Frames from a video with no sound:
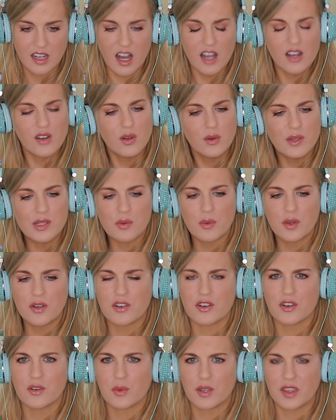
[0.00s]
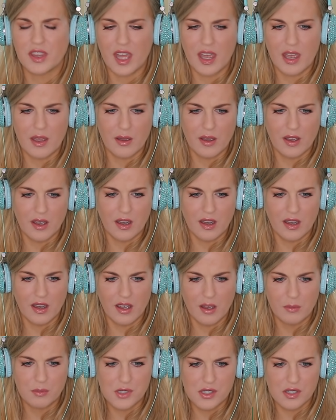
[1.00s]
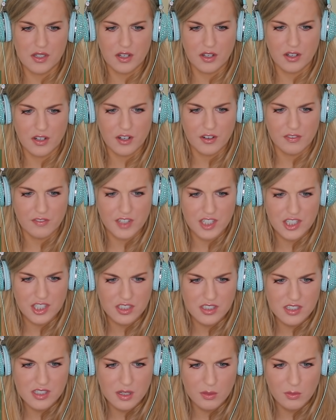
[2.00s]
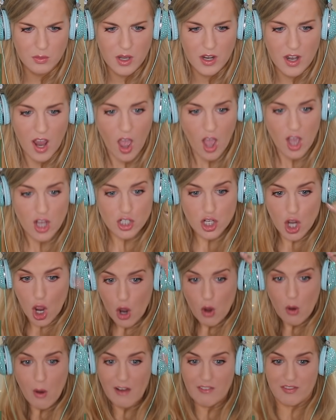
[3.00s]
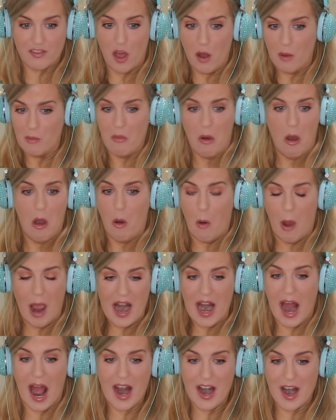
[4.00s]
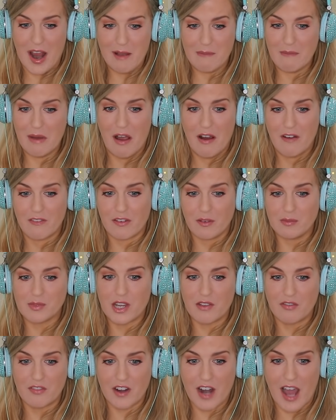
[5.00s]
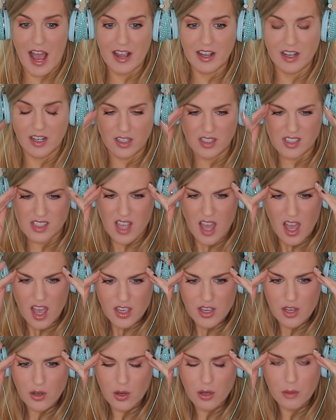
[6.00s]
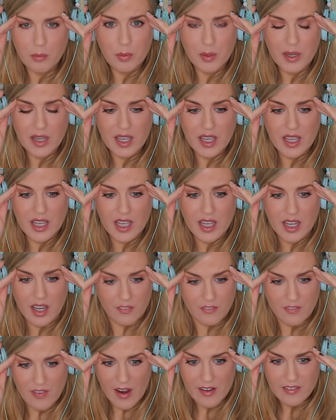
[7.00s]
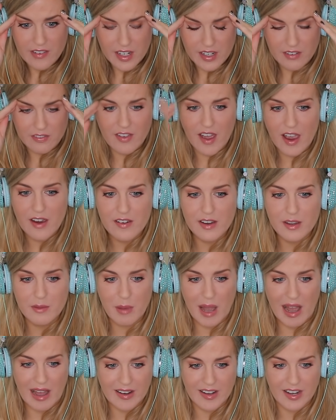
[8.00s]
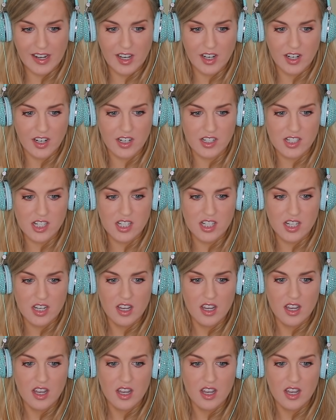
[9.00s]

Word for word: I always wondered, would they obscure your vision somewhat? Two of them went at him from different angles. You could be very, very badly hurt.